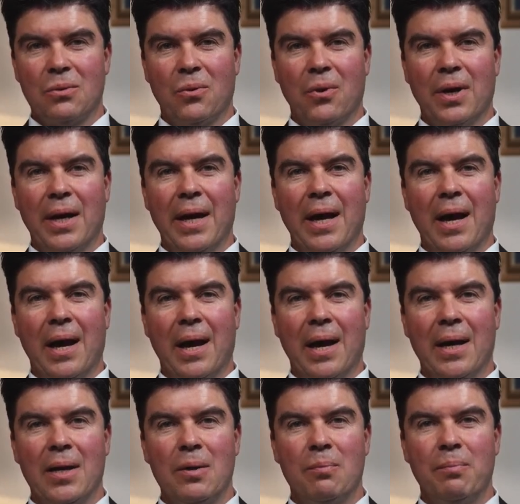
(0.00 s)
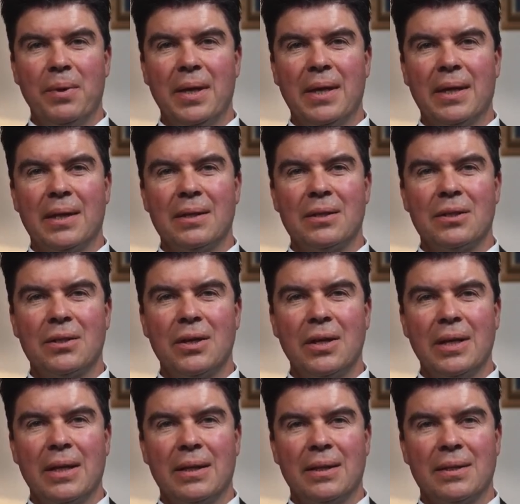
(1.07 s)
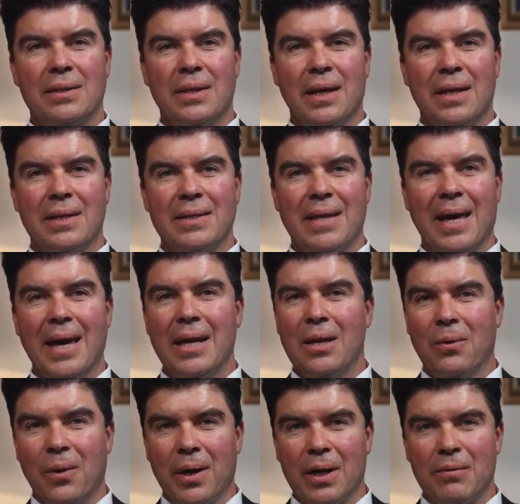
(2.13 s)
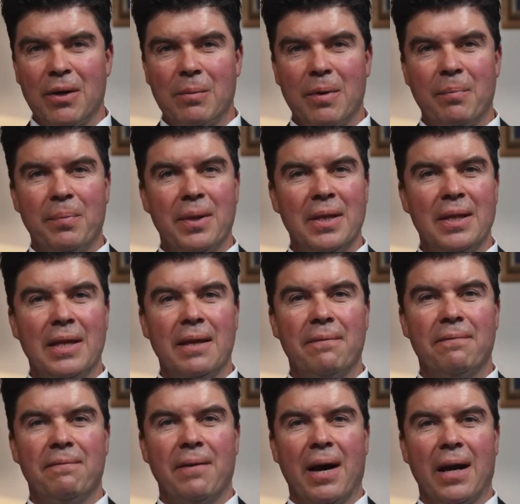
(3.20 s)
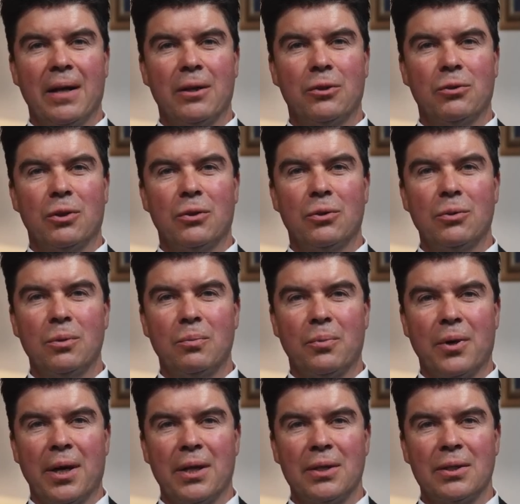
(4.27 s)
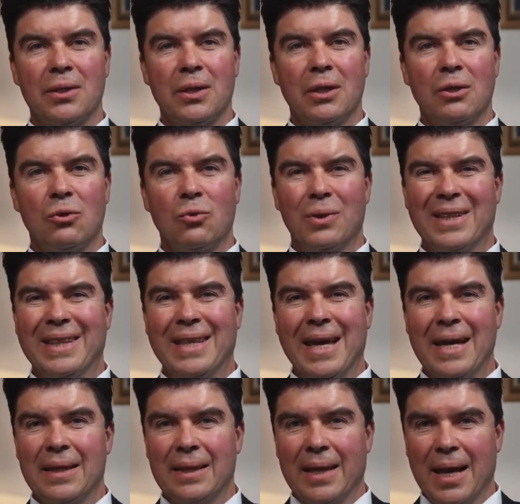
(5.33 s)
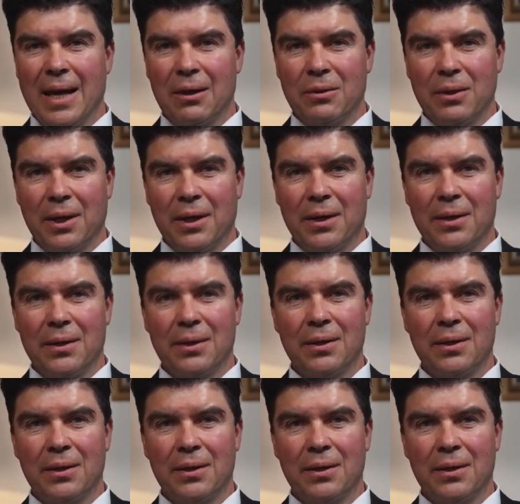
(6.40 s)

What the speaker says: or AI, being inserted these days anywhere from a PDF file to a toothbrush to a death calculator,